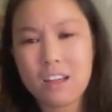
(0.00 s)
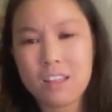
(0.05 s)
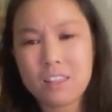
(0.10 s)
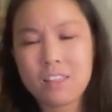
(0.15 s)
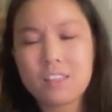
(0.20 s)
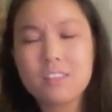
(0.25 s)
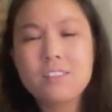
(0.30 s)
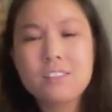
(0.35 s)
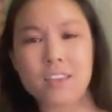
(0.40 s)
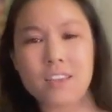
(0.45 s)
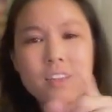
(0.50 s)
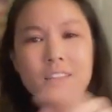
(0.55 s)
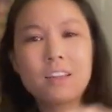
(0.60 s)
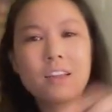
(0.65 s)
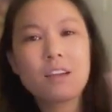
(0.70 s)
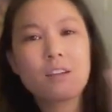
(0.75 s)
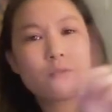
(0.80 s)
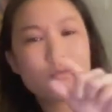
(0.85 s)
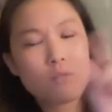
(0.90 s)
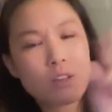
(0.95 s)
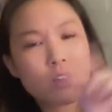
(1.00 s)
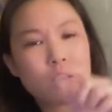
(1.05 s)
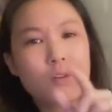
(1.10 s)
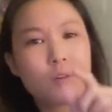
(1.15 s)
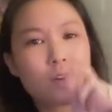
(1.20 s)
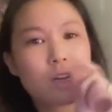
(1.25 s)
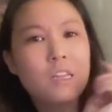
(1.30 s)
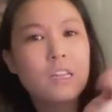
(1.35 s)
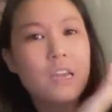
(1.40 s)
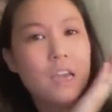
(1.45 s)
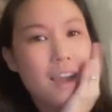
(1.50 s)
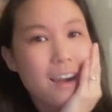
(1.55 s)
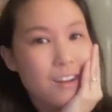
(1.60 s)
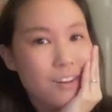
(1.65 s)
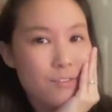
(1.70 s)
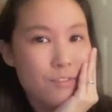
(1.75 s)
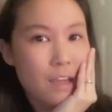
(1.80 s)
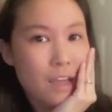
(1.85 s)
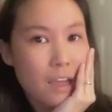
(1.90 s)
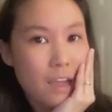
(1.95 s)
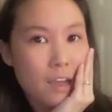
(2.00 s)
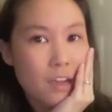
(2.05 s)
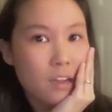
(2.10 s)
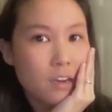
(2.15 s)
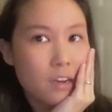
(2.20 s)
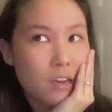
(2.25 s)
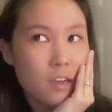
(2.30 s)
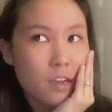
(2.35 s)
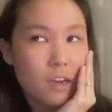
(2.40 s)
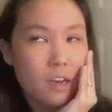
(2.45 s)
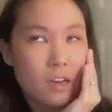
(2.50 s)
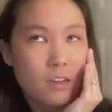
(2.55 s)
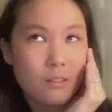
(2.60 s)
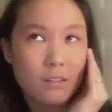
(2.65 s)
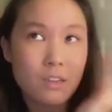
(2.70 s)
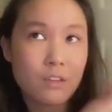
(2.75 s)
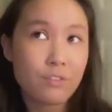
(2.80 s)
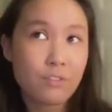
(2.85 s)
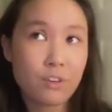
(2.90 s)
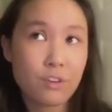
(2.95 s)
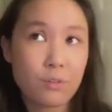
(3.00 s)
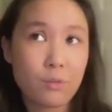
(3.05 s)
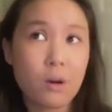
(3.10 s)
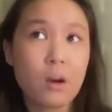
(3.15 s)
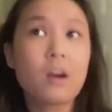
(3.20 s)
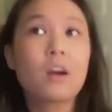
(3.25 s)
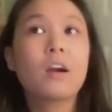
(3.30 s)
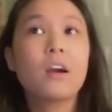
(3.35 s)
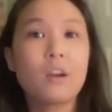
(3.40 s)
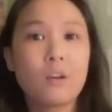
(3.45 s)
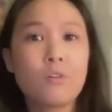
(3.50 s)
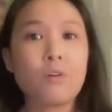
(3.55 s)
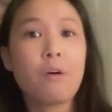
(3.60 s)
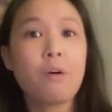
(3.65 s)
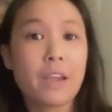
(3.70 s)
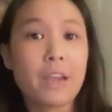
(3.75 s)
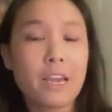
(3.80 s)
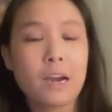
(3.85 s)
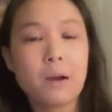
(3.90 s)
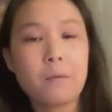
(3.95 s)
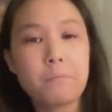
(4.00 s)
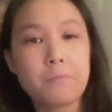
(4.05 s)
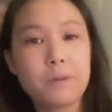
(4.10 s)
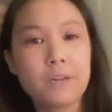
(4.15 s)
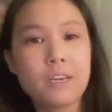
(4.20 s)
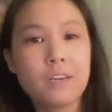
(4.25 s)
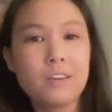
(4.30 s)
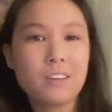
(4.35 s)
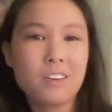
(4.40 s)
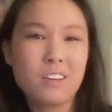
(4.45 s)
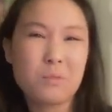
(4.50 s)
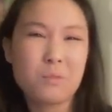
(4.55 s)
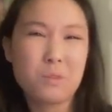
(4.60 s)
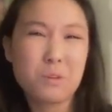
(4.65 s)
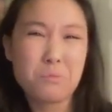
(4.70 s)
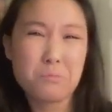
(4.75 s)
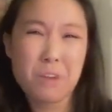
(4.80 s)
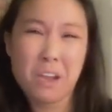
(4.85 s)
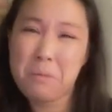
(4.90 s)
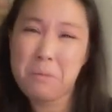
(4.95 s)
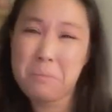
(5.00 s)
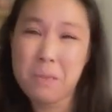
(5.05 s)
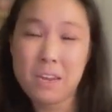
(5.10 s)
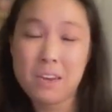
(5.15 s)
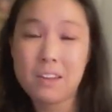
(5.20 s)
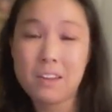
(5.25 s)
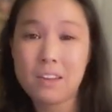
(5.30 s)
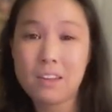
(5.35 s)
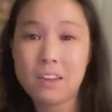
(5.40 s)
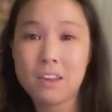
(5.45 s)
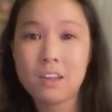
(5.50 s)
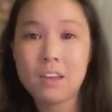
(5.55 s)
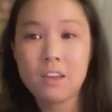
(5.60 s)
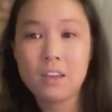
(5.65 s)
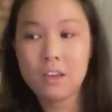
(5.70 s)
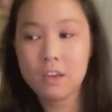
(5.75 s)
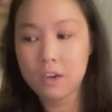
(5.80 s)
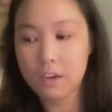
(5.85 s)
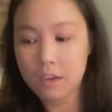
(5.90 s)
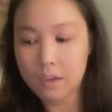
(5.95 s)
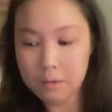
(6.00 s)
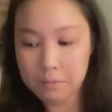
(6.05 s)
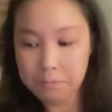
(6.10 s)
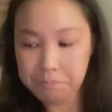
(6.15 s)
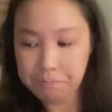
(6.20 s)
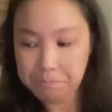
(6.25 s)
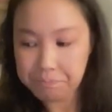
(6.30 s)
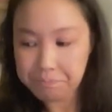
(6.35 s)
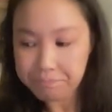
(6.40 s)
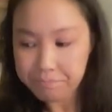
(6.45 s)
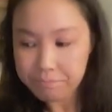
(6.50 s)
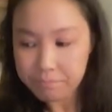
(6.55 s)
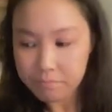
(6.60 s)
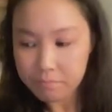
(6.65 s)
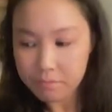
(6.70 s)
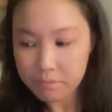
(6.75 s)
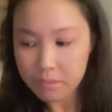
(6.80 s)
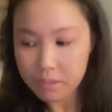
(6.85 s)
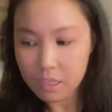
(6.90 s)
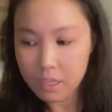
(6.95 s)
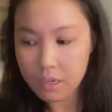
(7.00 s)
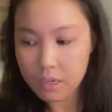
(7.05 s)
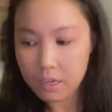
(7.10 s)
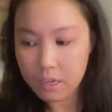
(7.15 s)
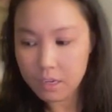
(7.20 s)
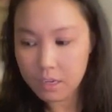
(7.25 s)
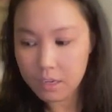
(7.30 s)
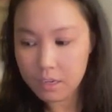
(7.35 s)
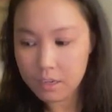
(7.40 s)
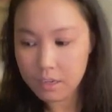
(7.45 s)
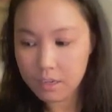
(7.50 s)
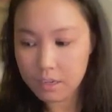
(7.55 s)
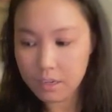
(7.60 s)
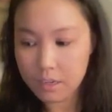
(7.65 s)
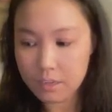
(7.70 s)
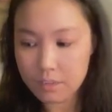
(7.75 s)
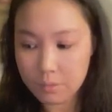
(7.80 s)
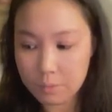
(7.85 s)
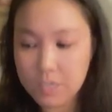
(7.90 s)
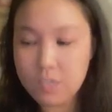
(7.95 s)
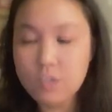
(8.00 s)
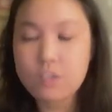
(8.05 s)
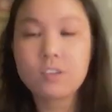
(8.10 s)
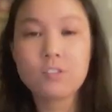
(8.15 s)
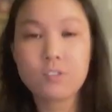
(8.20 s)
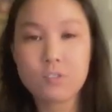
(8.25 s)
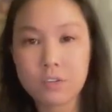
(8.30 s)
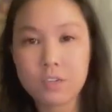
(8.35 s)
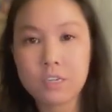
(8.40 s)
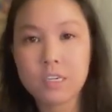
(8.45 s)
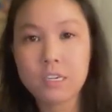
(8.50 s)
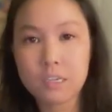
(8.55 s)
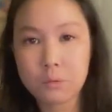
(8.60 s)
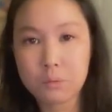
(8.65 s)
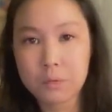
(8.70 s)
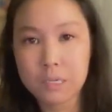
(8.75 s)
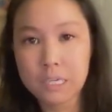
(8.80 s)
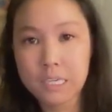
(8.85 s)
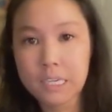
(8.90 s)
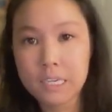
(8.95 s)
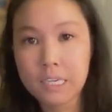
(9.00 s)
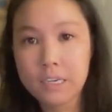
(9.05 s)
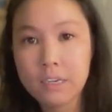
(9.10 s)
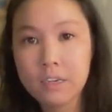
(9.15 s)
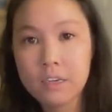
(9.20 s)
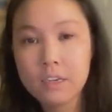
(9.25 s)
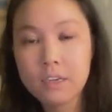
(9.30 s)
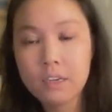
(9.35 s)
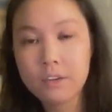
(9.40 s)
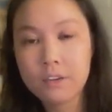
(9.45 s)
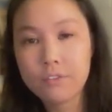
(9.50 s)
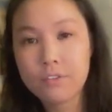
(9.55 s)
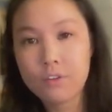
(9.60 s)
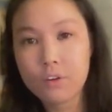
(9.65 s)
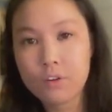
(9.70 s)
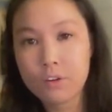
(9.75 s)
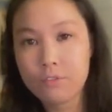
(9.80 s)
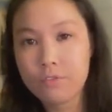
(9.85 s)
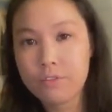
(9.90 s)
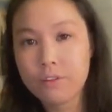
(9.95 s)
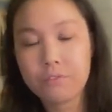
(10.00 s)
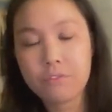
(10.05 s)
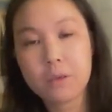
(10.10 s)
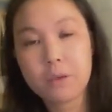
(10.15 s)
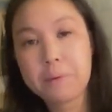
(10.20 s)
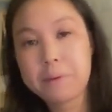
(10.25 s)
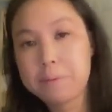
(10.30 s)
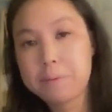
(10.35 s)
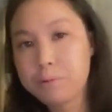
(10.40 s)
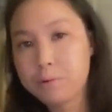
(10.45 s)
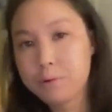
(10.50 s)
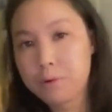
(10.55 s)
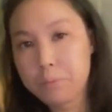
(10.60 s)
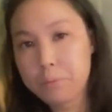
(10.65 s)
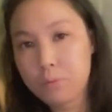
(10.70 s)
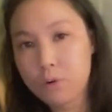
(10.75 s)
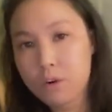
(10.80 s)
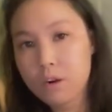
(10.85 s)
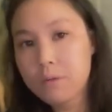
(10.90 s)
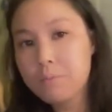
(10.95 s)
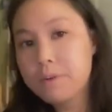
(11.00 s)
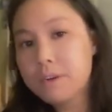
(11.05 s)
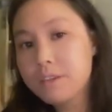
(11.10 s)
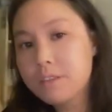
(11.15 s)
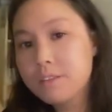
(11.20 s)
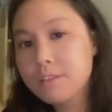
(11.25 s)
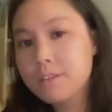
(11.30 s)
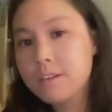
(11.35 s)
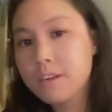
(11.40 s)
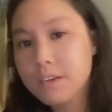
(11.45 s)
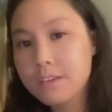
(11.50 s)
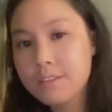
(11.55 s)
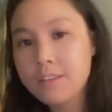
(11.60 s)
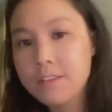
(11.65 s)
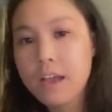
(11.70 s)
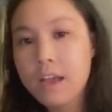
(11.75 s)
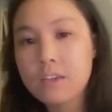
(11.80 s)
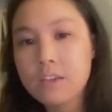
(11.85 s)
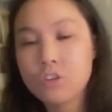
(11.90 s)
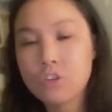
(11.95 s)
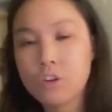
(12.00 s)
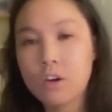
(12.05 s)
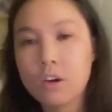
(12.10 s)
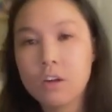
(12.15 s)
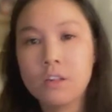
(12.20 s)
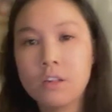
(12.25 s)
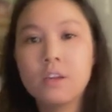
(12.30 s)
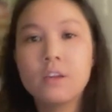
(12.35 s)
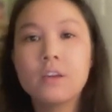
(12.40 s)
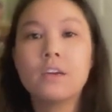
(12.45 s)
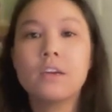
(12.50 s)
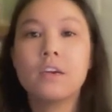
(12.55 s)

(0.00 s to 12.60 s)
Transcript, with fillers: this can get really quickly out of hand uh, if you are a growing company. I wouldn't recommend it. Um, uh, especially stored in a wiki if you're 50 people or more, but it's a nice catch all